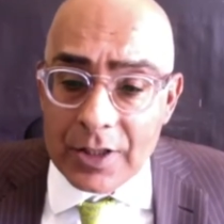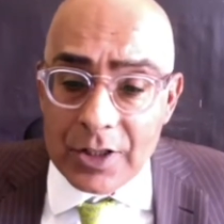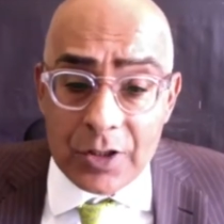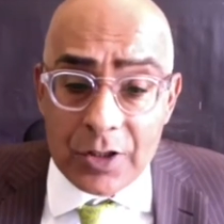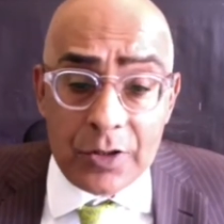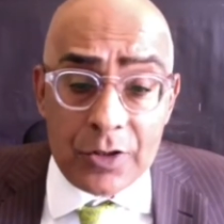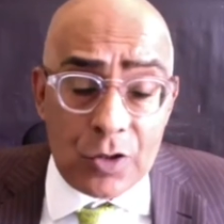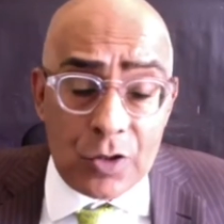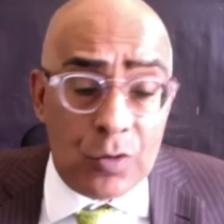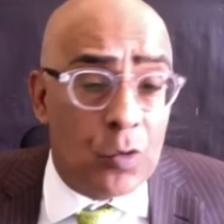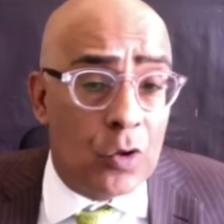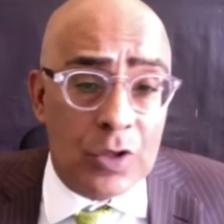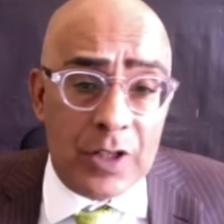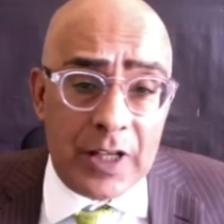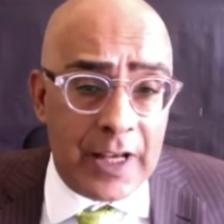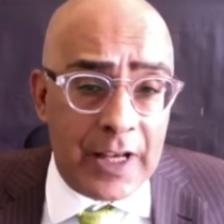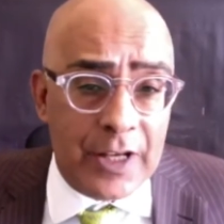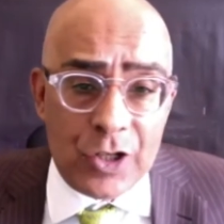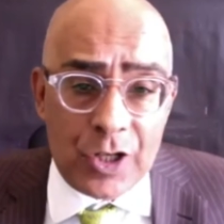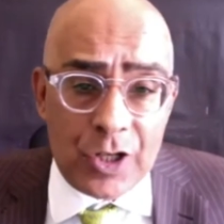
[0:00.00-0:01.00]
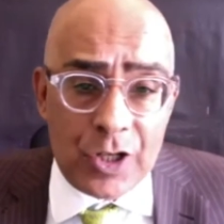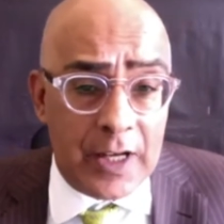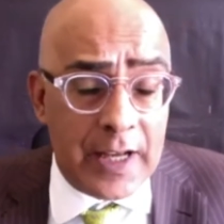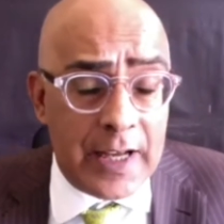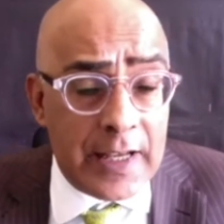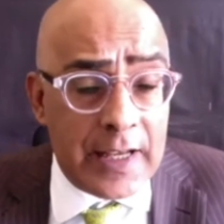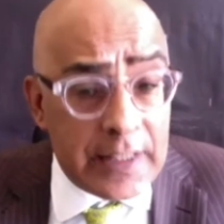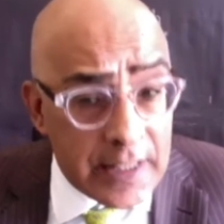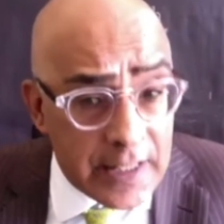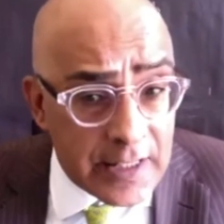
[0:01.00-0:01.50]
towards Asia.
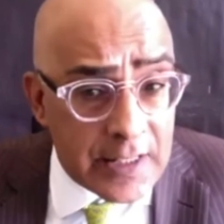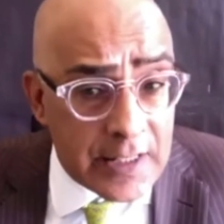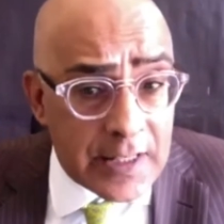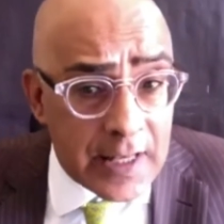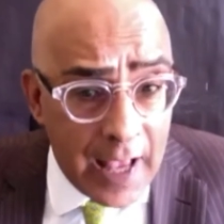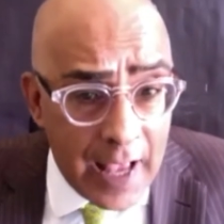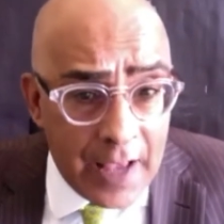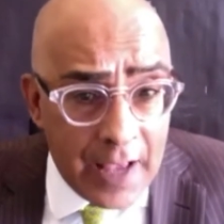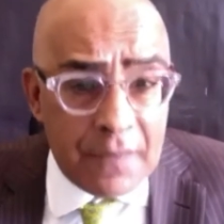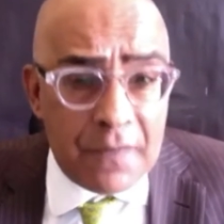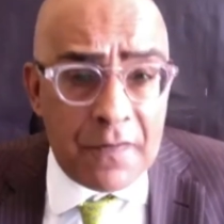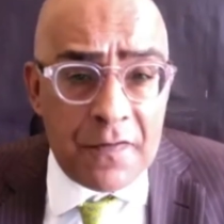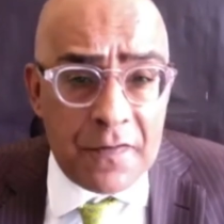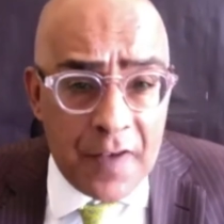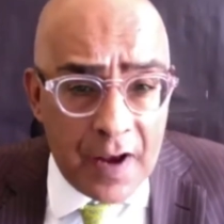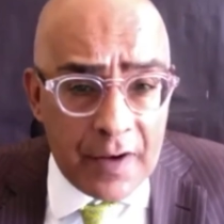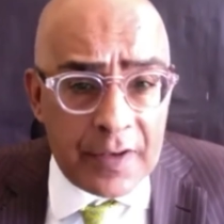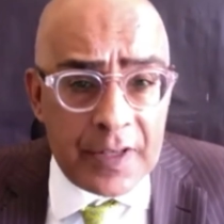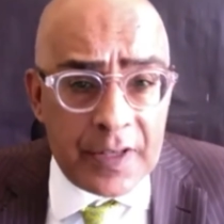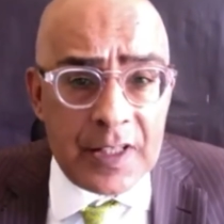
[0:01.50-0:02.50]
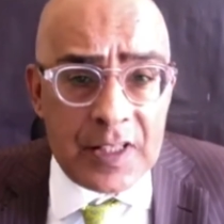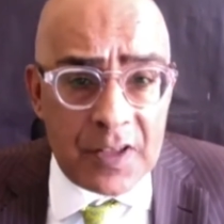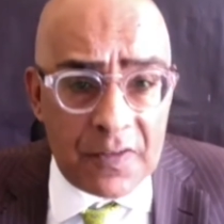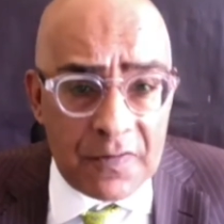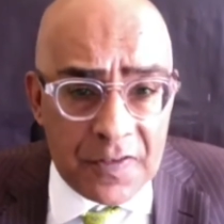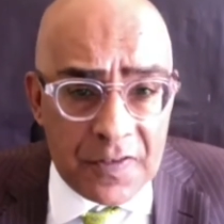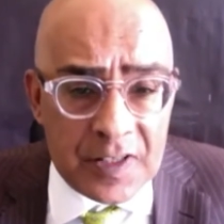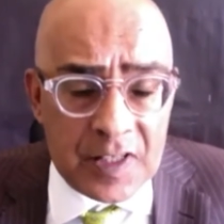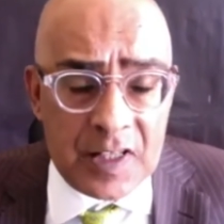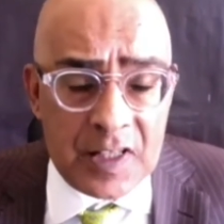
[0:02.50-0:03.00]
It is a very
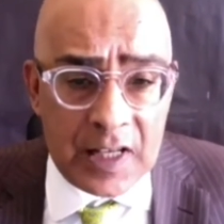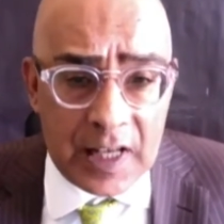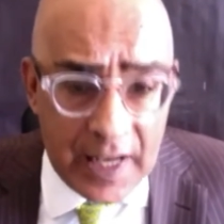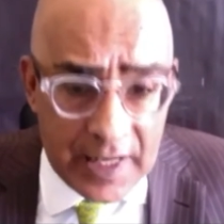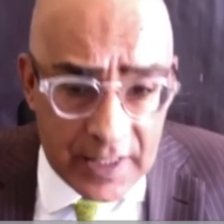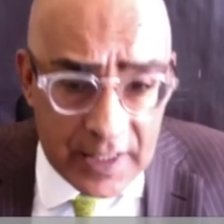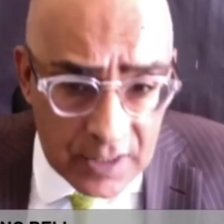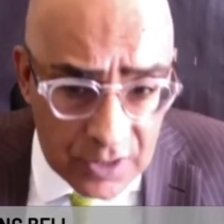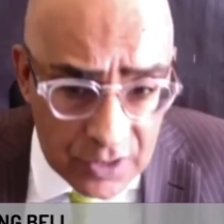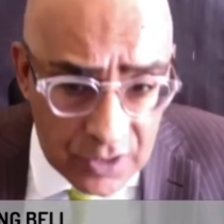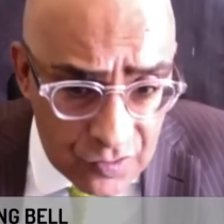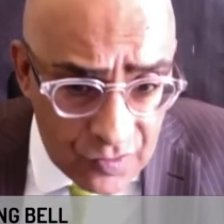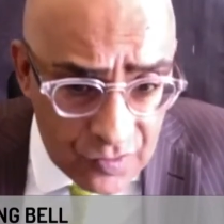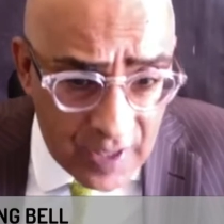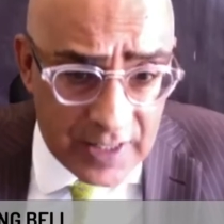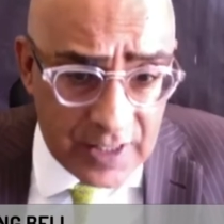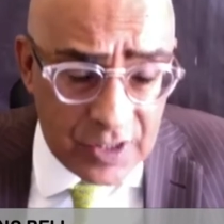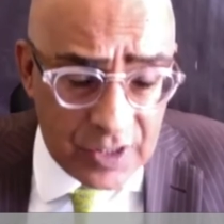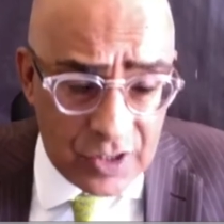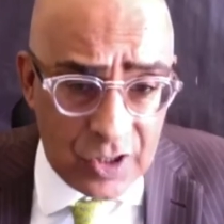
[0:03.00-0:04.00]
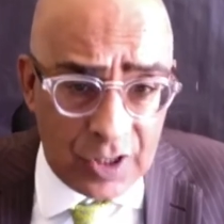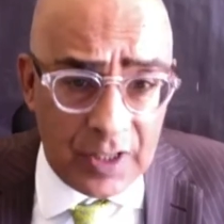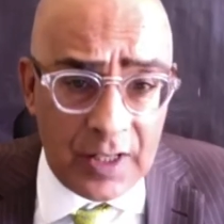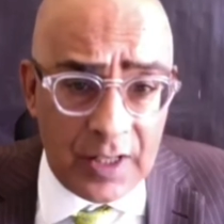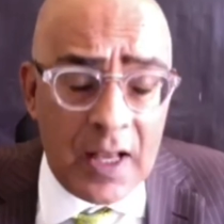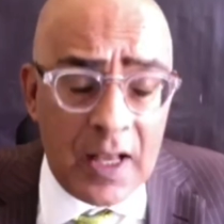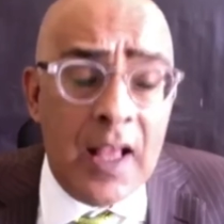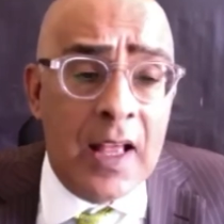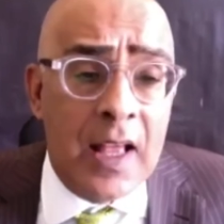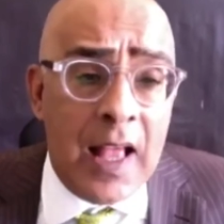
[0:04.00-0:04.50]
sophisticated strategy,
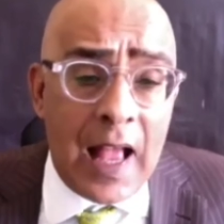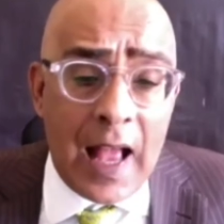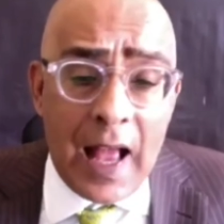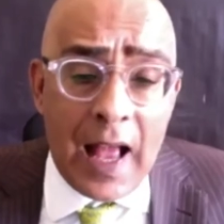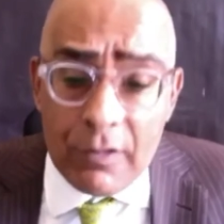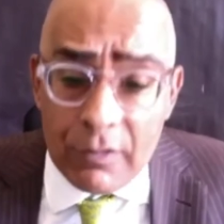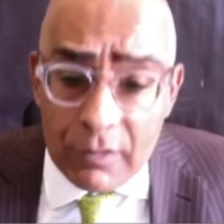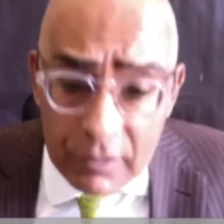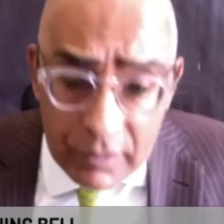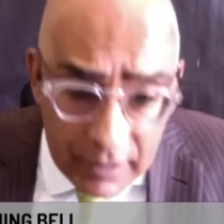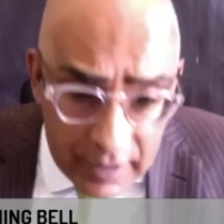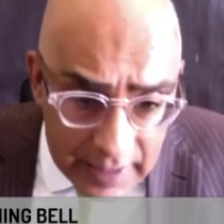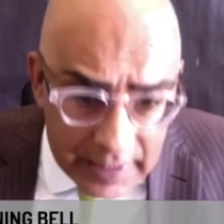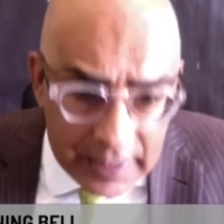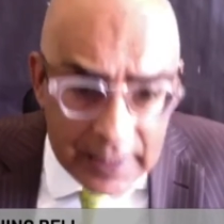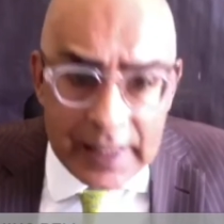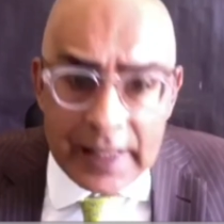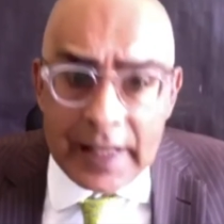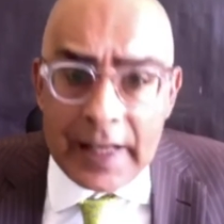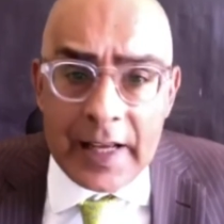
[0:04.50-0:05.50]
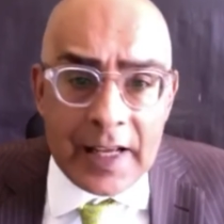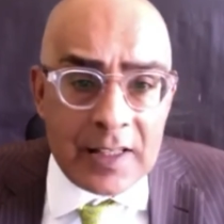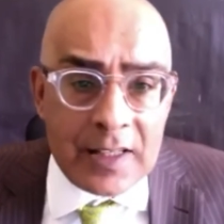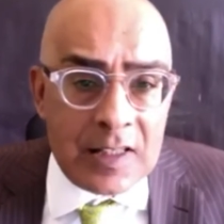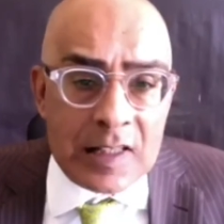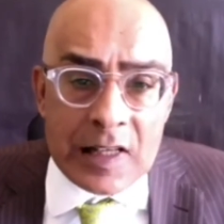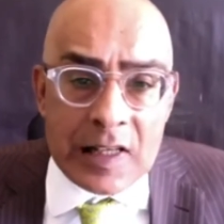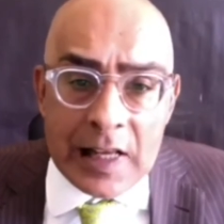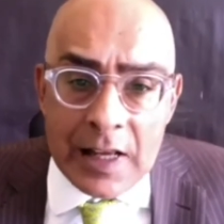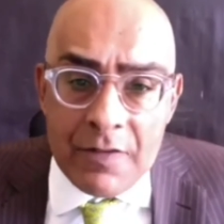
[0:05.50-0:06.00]
and really it's
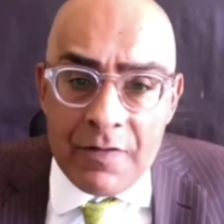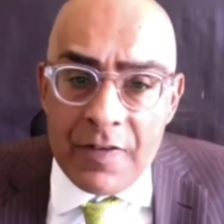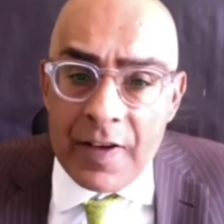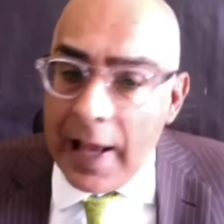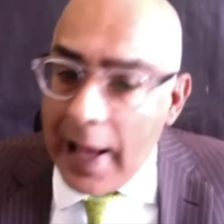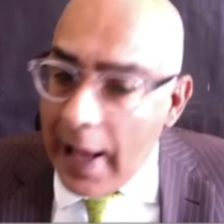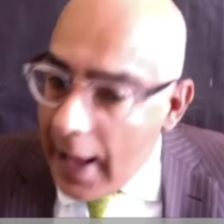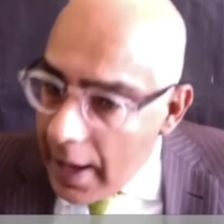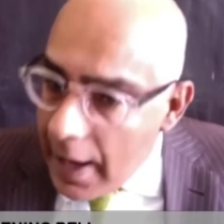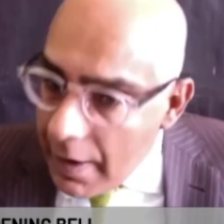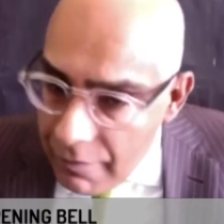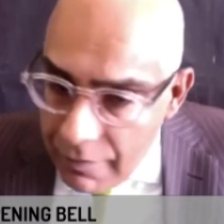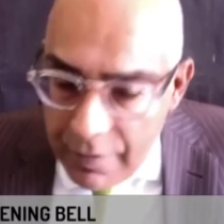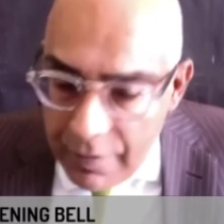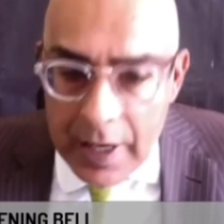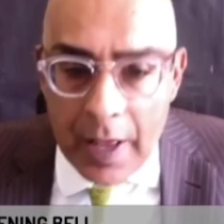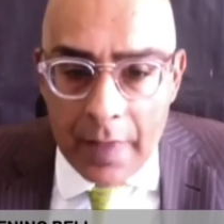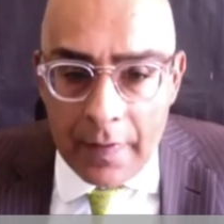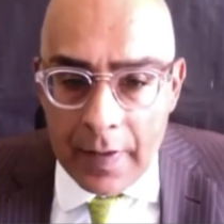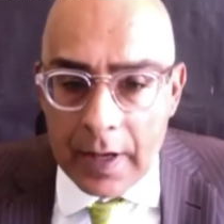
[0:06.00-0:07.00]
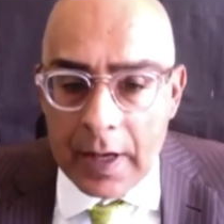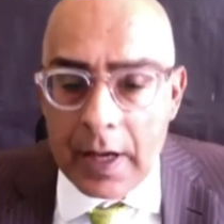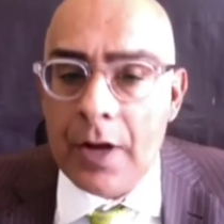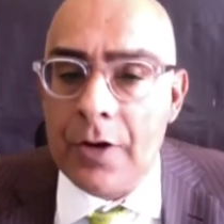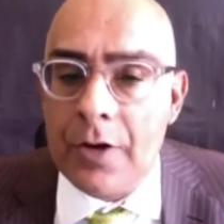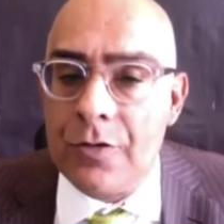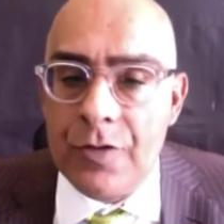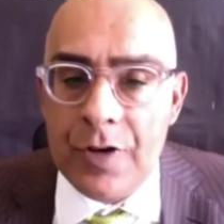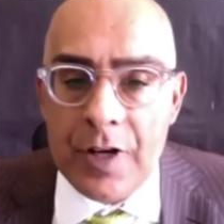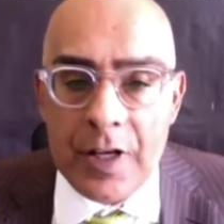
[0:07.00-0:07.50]
leaving every other
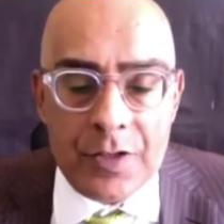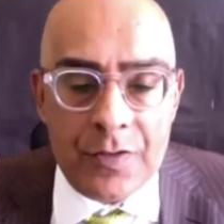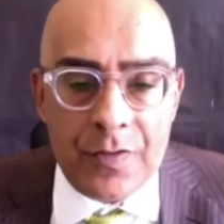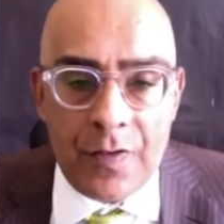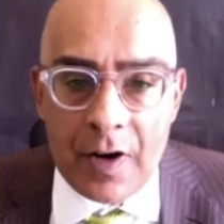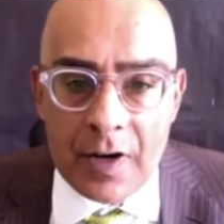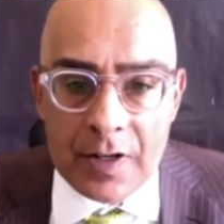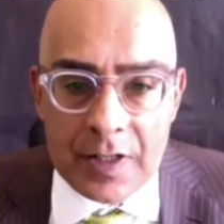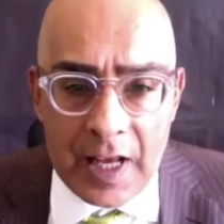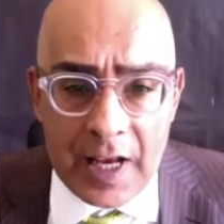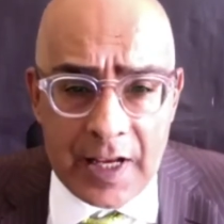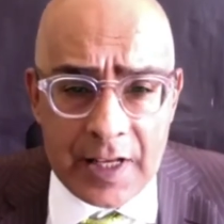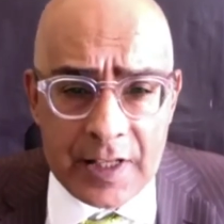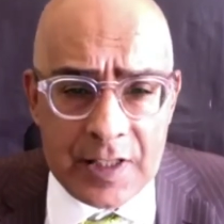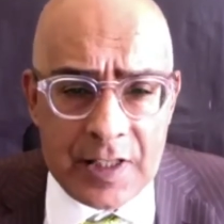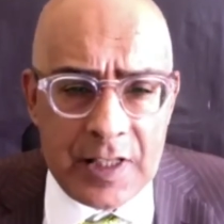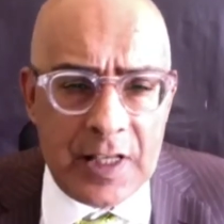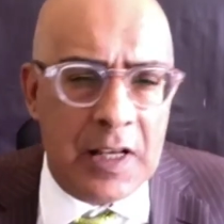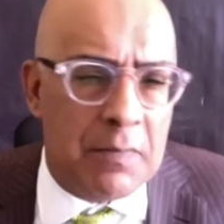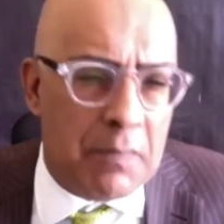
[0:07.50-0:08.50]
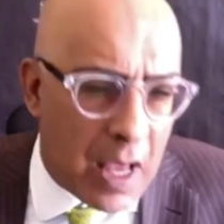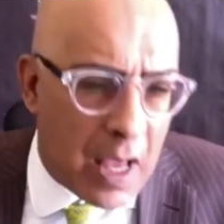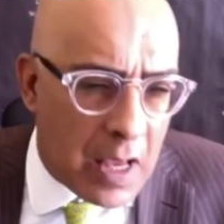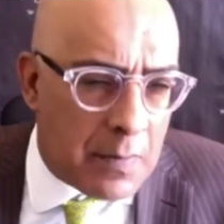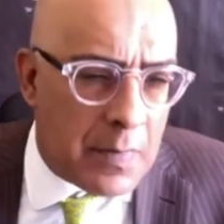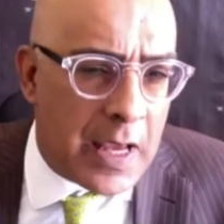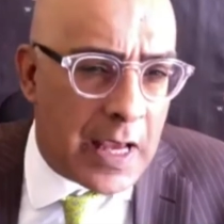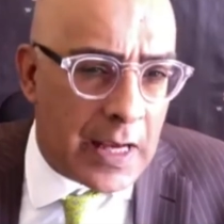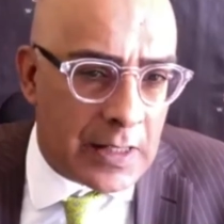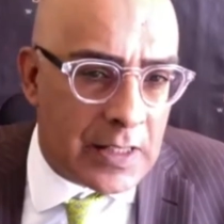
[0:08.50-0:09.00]
country, as far as I can see,
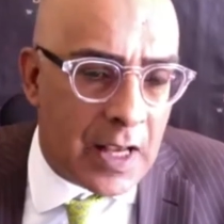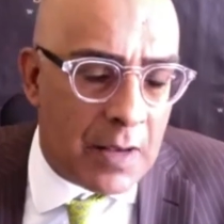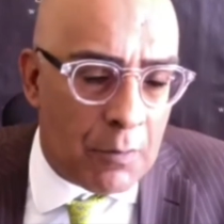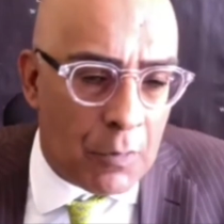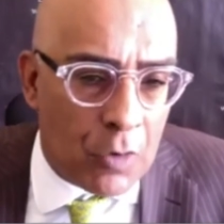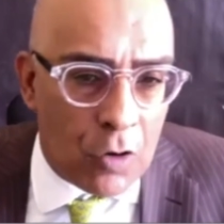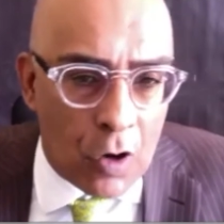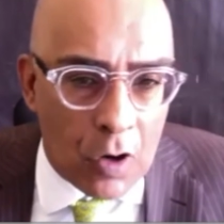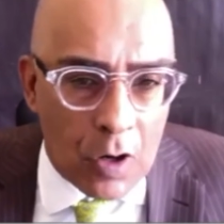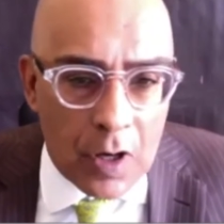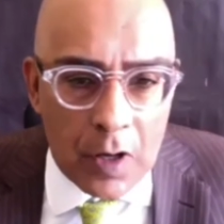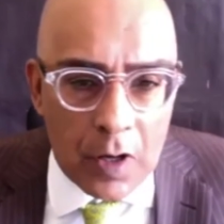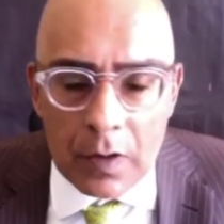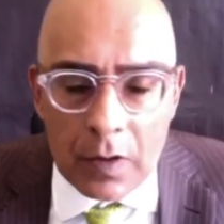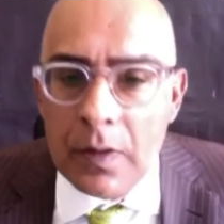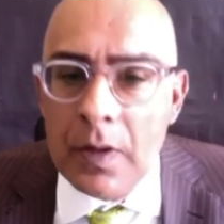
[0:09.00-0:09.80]
maybe except Morocco,